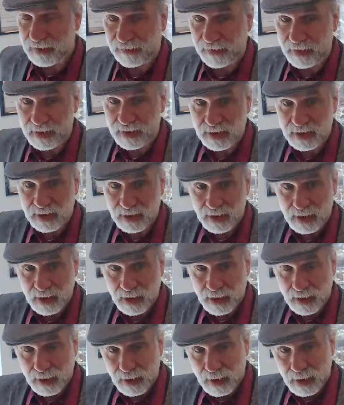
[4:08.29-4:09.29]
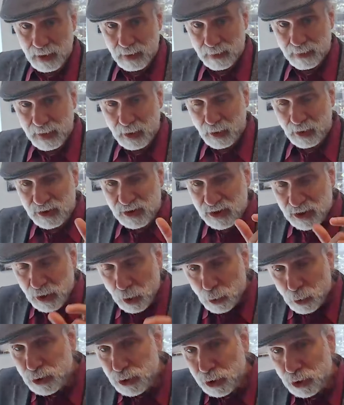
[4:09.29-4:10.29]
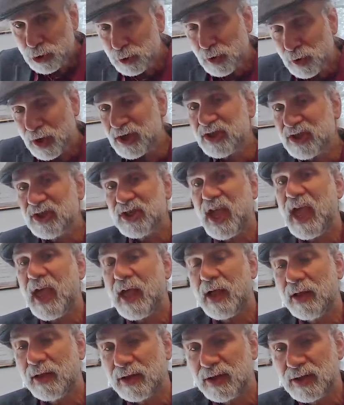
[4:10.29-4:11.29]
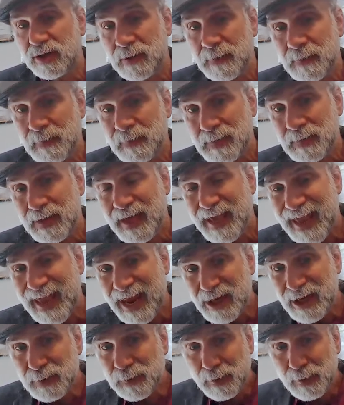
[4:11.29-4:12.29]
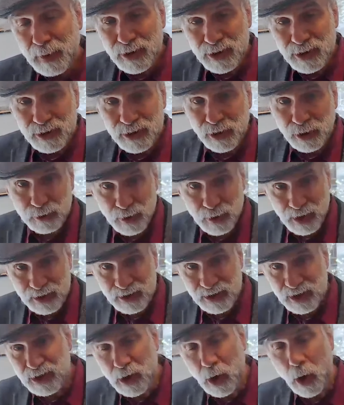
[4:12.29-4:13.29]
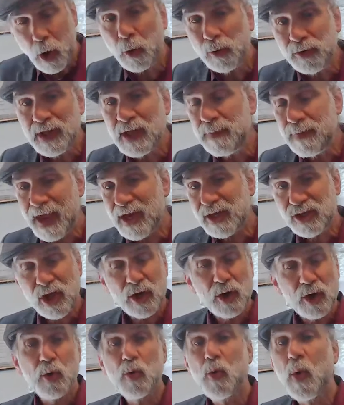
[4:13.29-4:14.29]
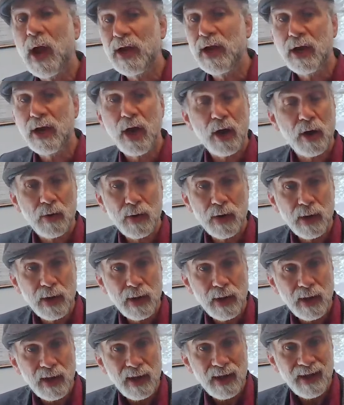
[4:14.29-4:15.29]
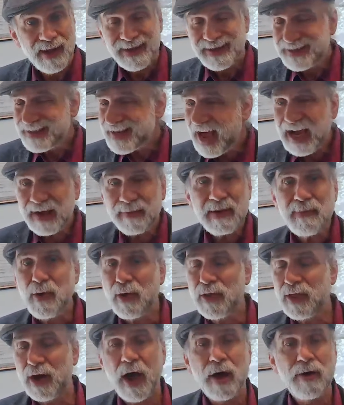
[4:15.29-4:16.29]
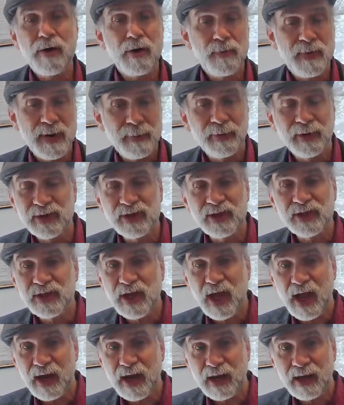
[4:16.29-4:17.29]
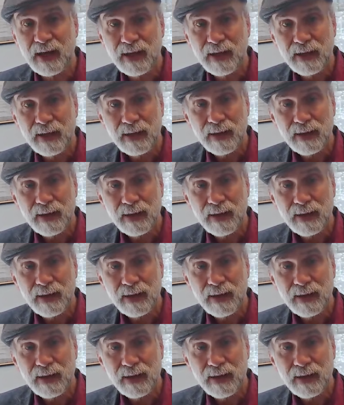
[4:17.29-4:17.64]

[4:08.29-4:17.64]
difference because social trust scales. Interpersonal trust is only based on who I know. It's not going to be more than 100 people in society.